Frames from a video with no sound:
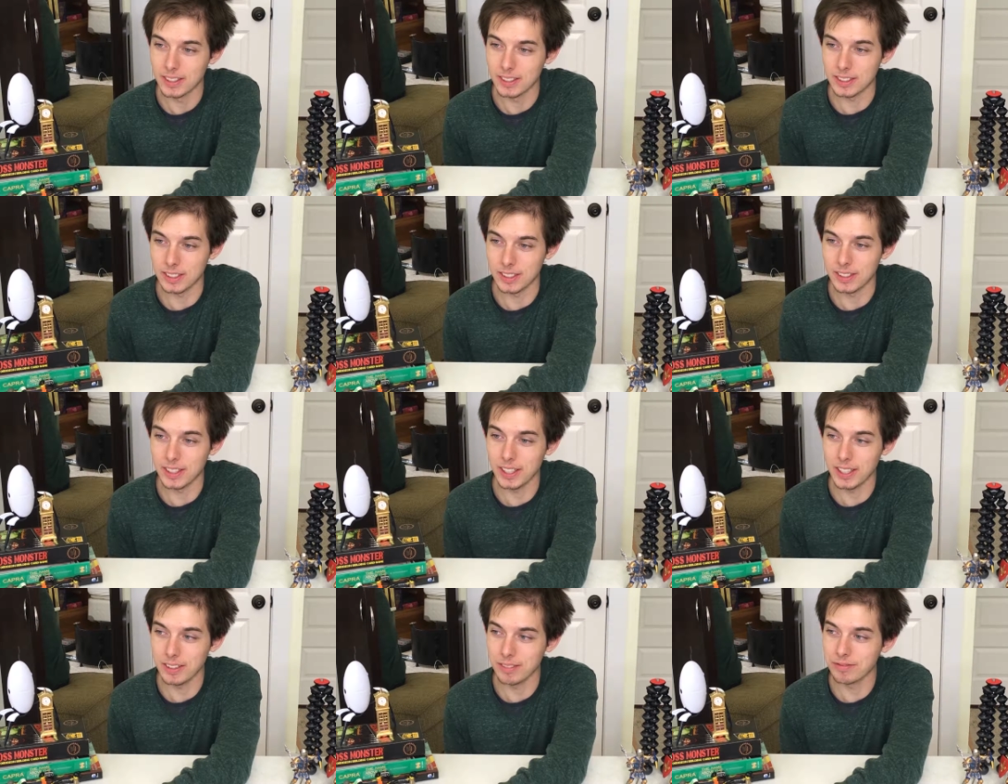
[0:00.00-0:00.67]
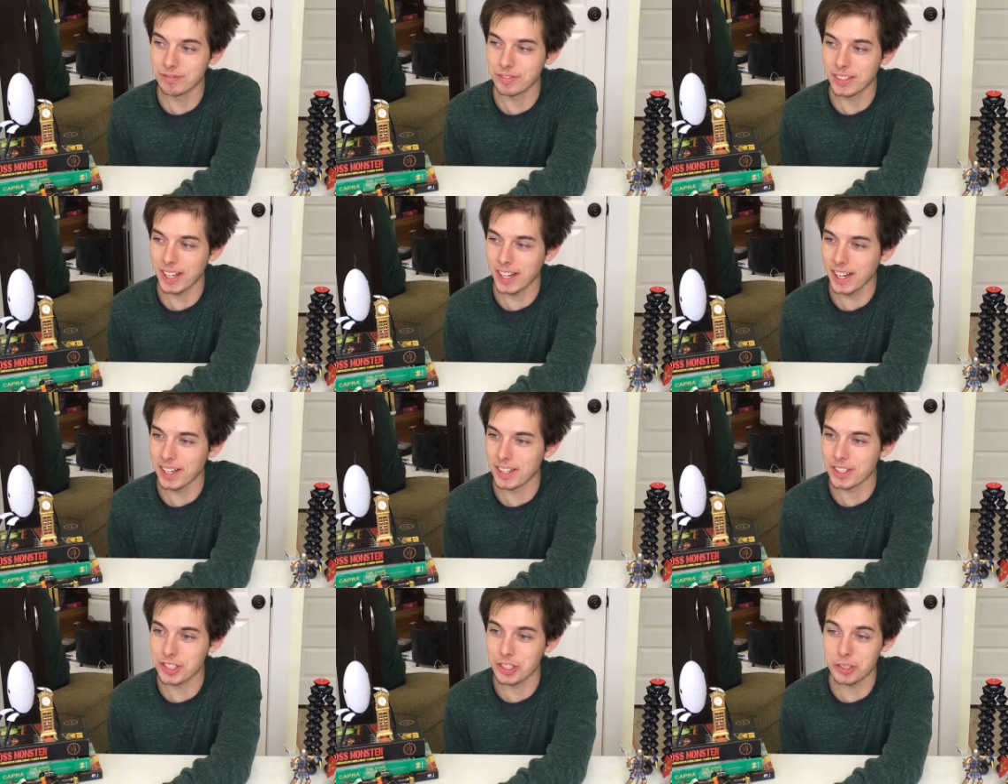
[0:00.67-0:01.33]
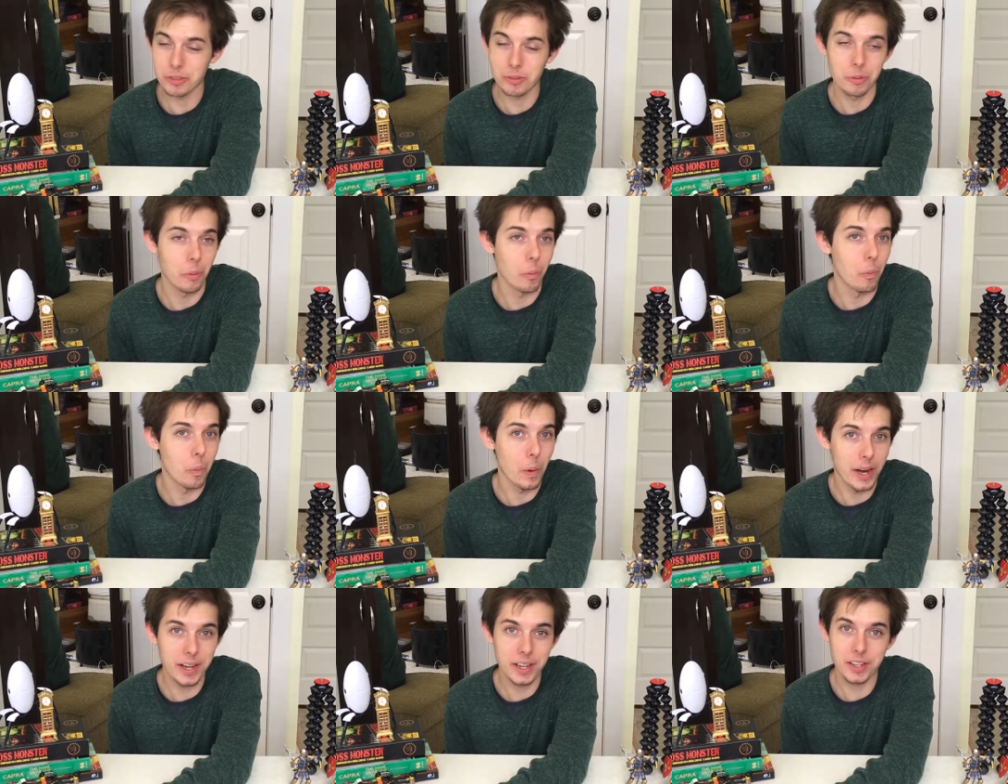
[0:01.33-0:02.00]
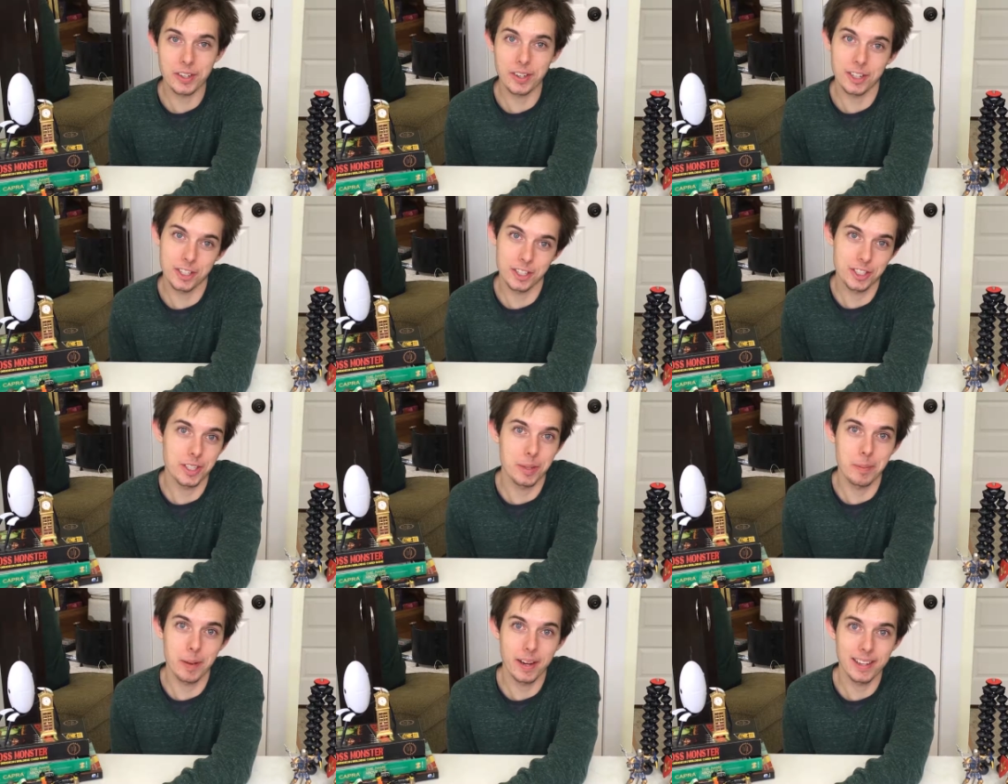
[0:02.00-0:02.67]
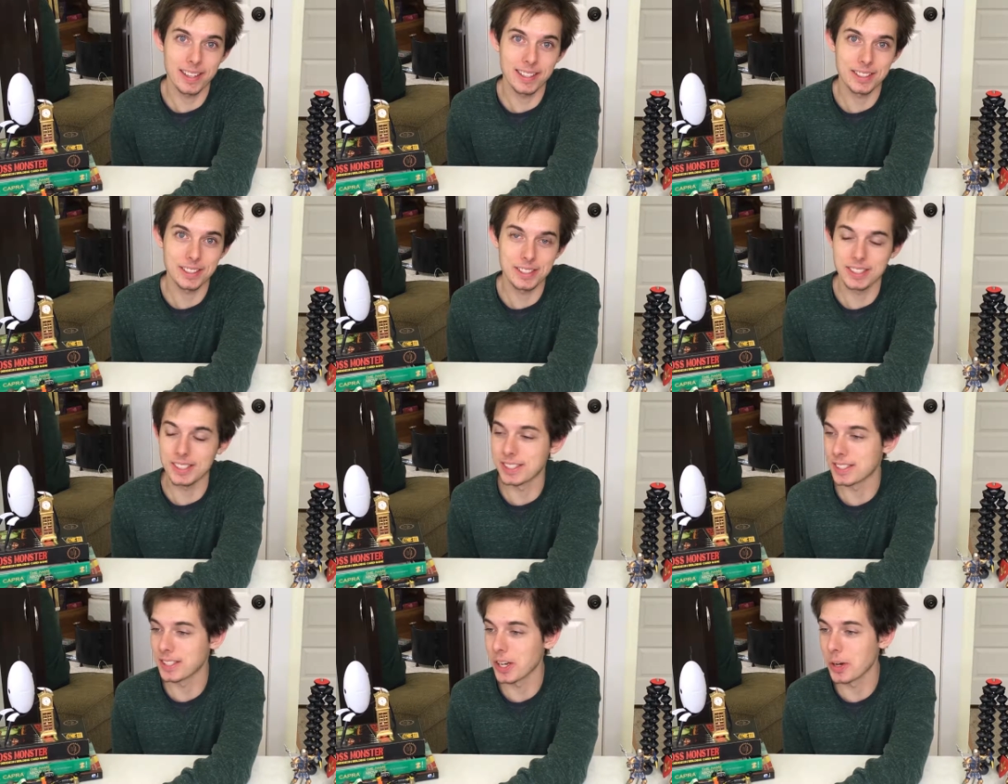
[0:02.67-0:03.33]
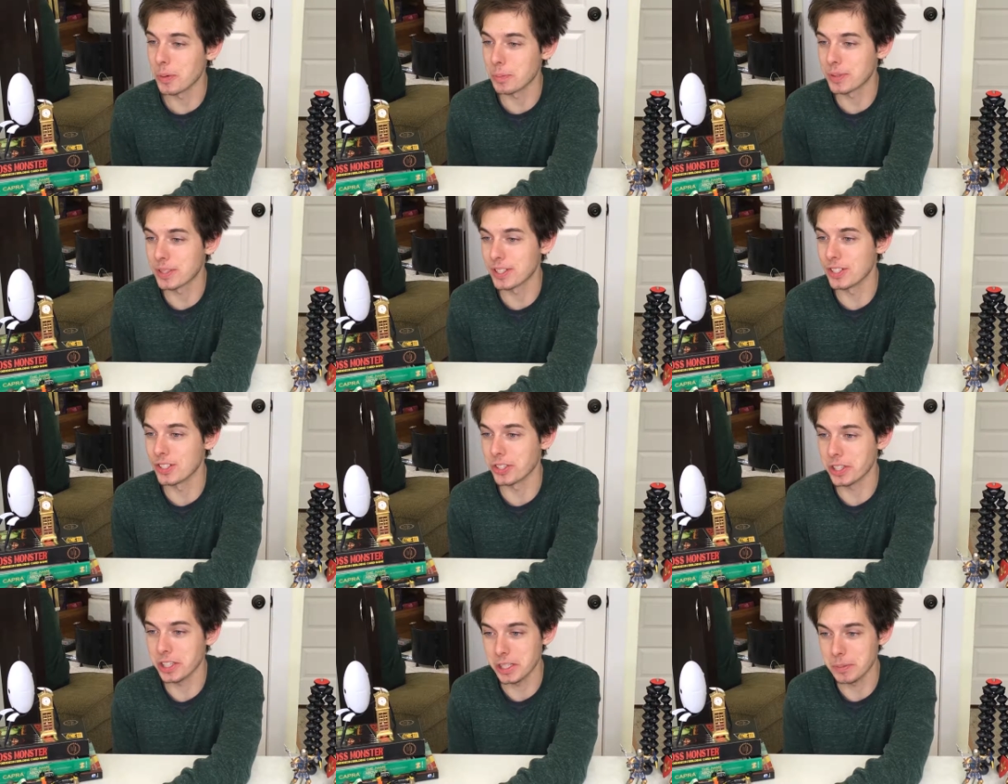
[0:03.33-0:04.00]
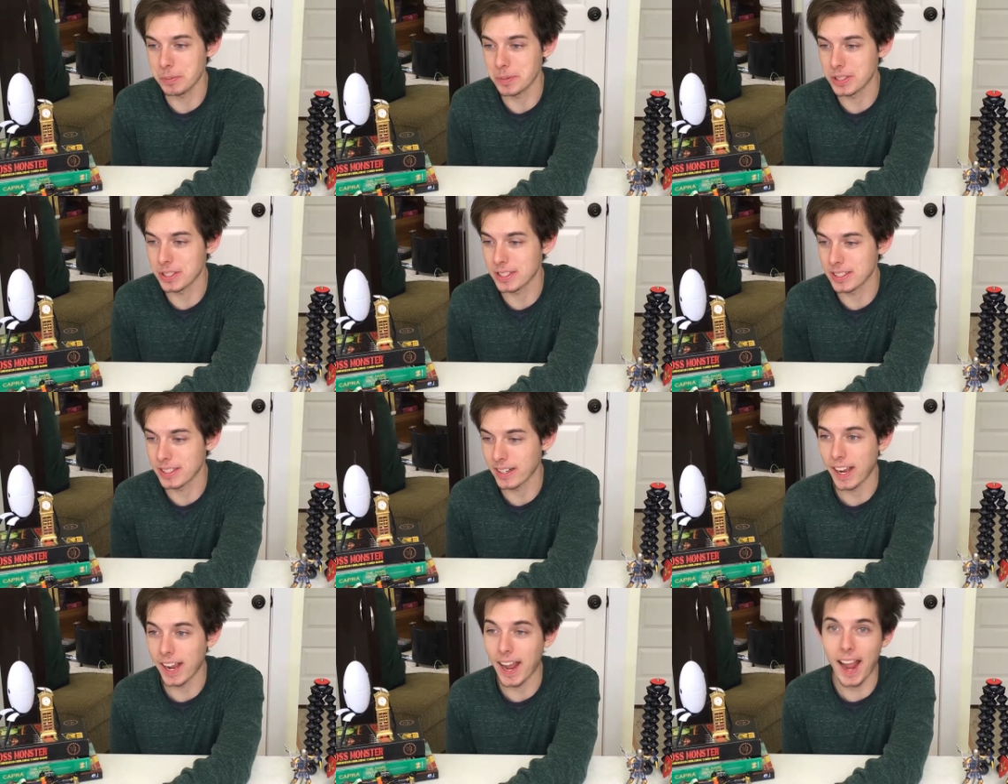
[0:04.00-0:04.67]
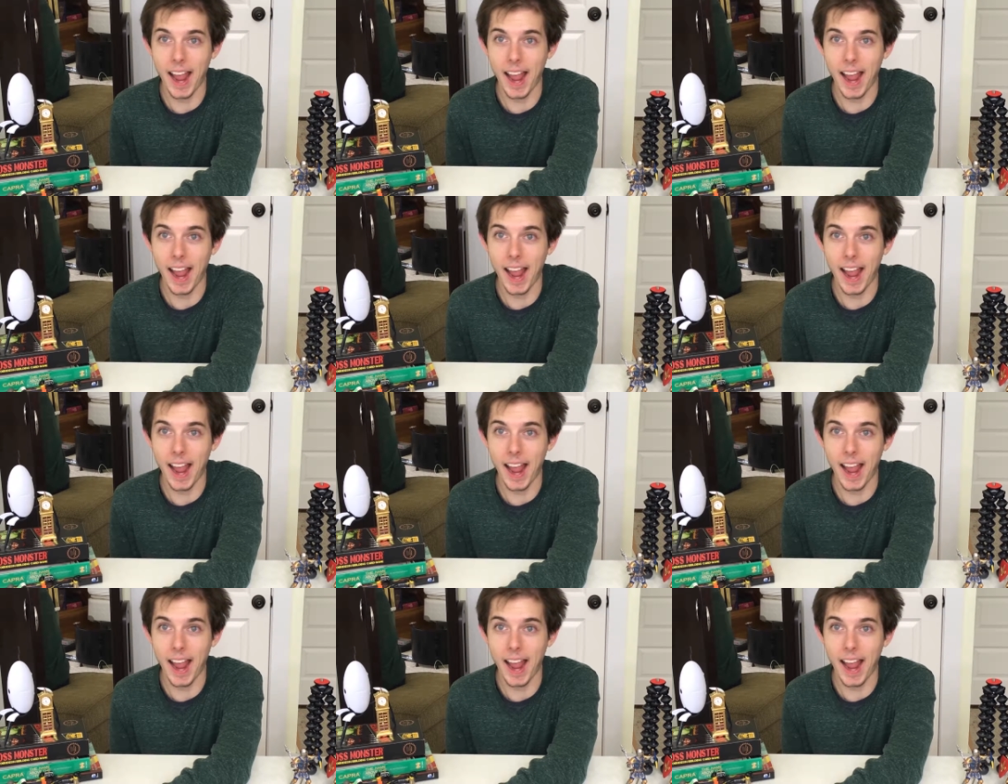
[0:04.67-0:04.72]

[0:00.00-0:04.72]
So, um, yeah, just way to crush somebody else's hopes and dreams.